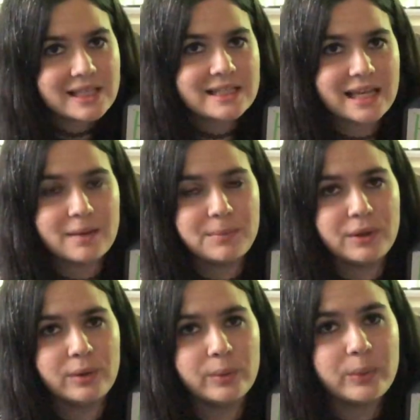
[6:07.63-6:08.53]

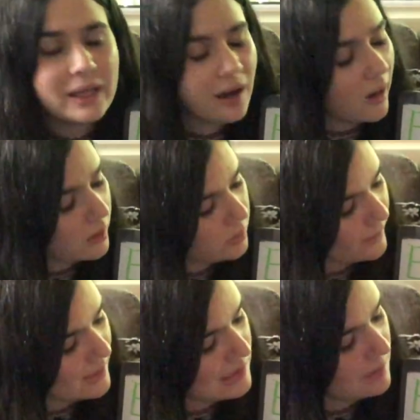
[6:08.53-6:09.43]
example, we are
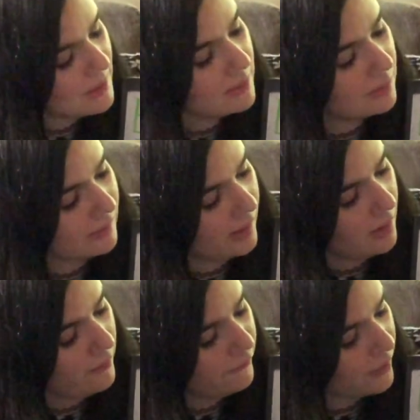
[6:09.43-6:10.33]
going to be
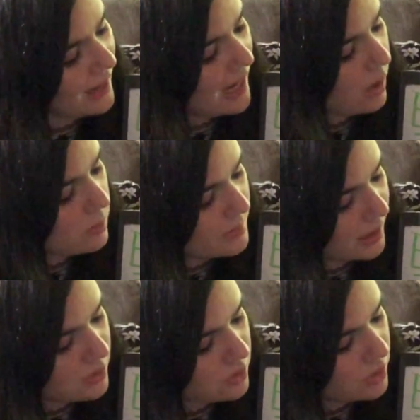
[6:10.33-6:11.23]
looking for how
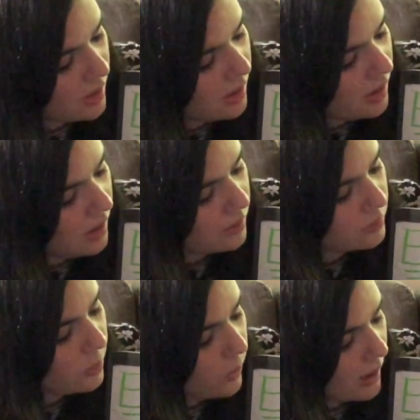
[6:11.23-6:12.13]
much
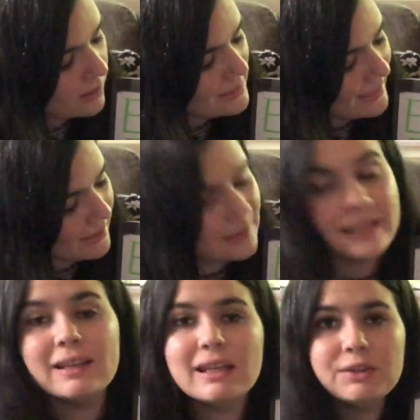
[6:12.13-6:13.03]
the water height
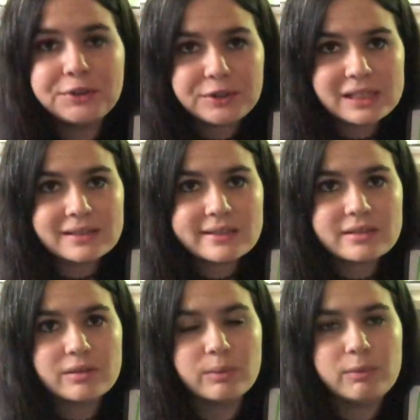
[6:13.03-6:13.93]

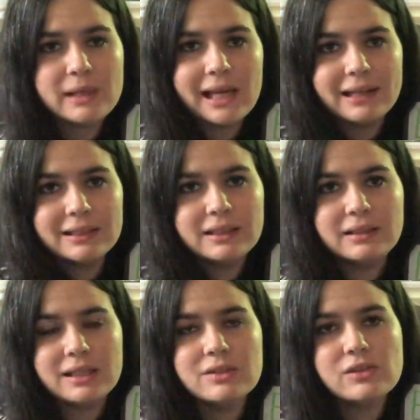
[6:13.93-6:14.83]
increased when we added
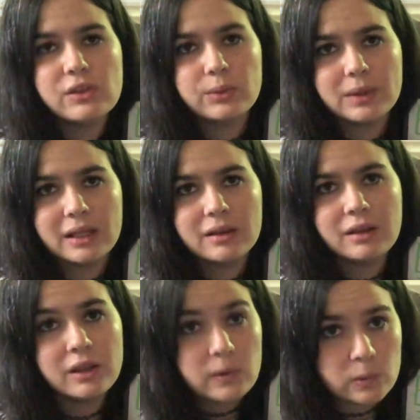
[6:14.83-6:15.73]
these 3
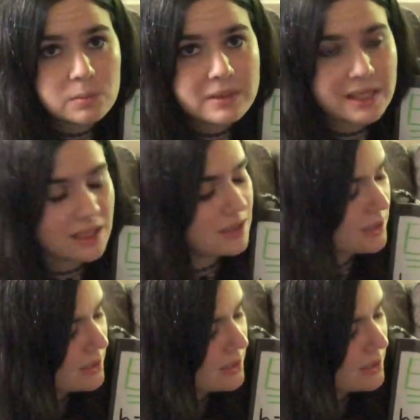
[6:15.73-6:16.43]
cubes into